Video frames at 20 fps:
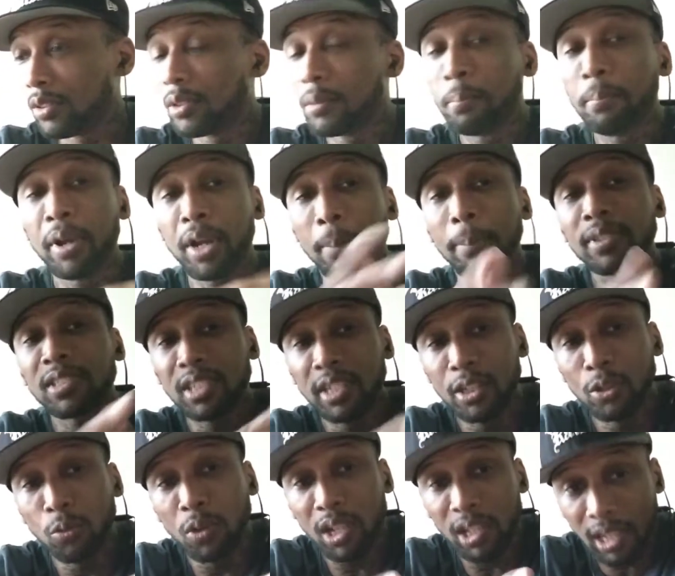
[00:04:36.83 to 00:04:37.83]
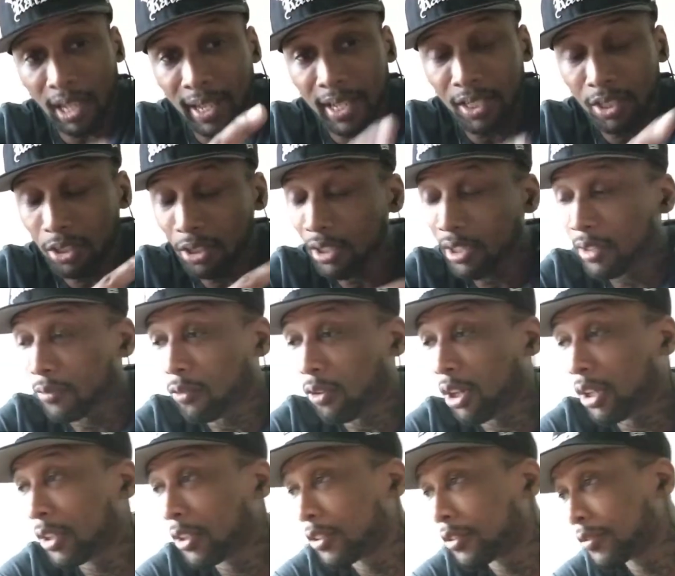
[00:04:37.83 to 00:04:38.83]
but I'm gonna tell you what lane you're in,
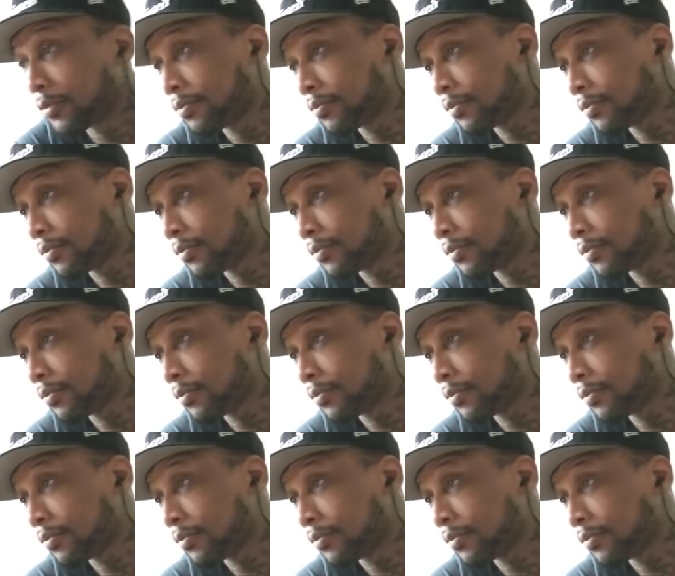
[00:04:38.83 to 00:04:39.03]
right?